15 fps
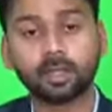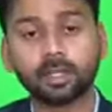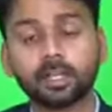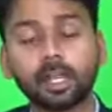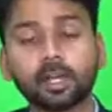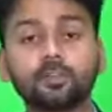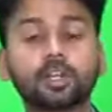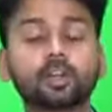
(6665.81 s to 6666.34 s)

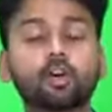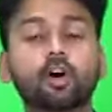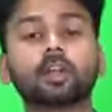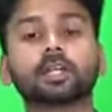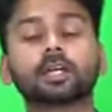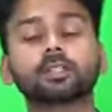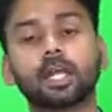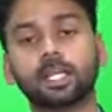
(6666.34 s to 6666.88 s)
Here we call
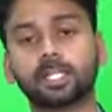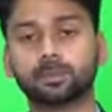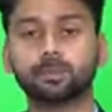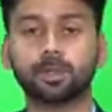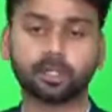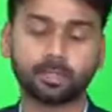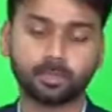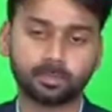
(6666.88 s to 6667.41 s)
it as
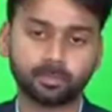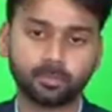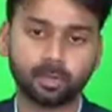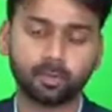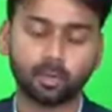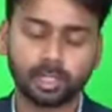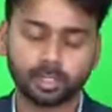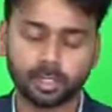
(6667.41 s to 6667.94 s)
iceberg.
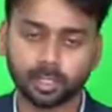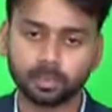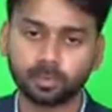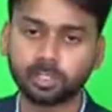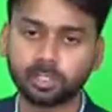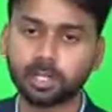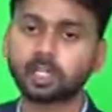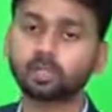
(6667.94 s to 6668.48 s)
Once
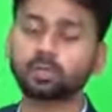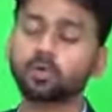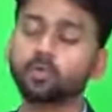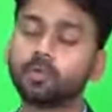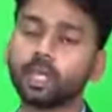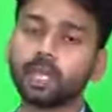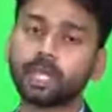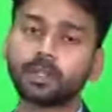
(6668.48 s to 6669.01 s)
it starts
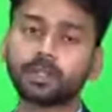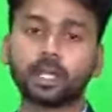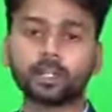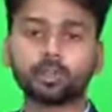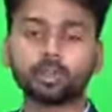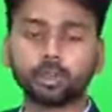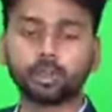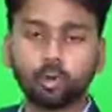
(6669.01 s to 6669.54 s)
moving and get
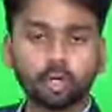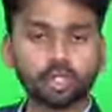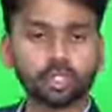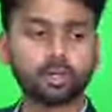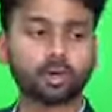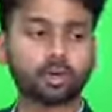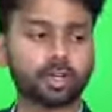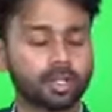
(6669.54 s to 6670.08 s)
into the
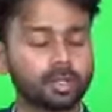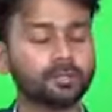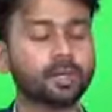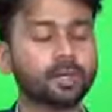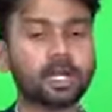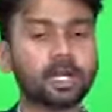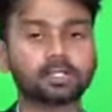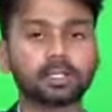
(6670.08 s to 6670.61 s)
ocean or a
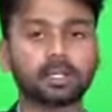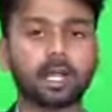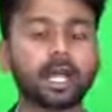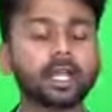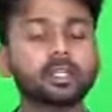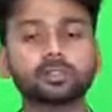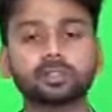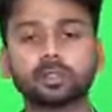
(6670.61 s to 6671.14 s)
river as an
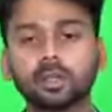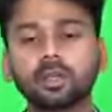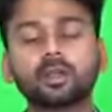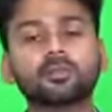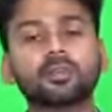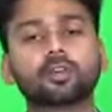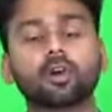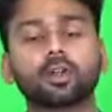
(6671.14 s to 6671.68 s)
ice,
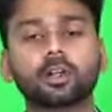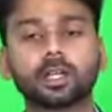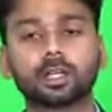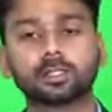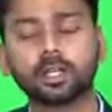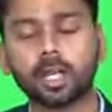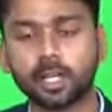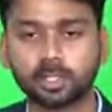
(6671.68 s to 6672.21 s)
we call it
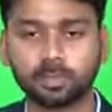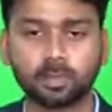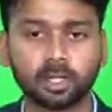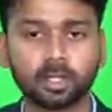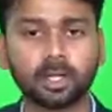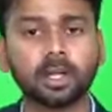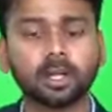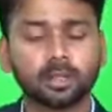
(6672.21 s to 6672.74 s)
as an iceberg.
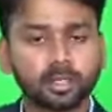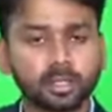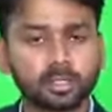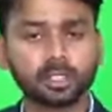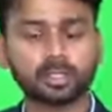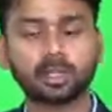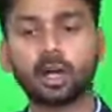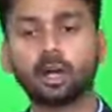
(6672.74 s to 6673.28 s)
This
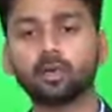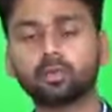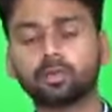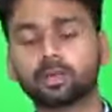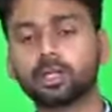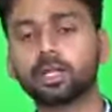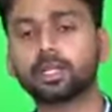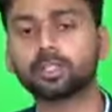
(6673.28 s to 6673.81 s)
is how
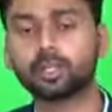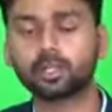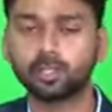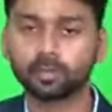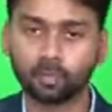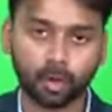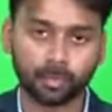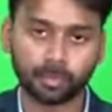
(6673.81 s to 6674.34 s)
glacier
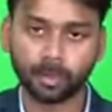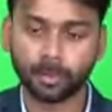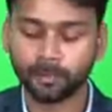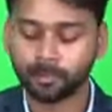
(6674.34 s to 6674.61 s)
is formed.